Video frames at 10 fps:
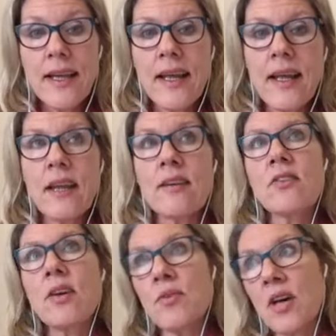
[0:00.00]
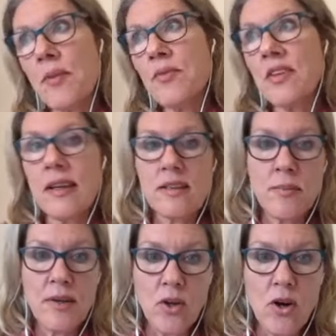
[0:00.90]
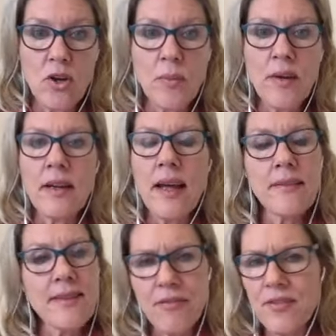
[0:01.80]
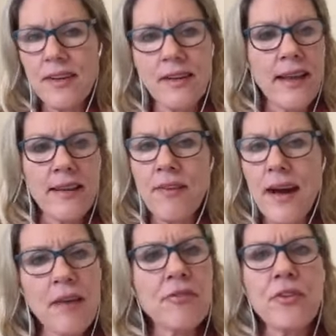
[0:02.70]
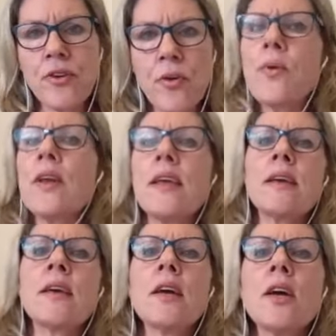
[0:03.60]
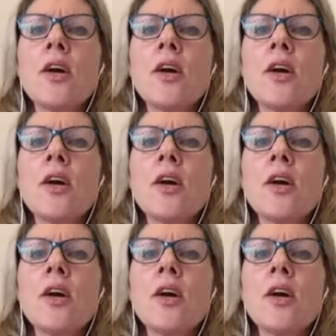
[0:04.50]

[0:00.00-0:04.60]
And sometimes it takes a bit longer, but definitely if after a week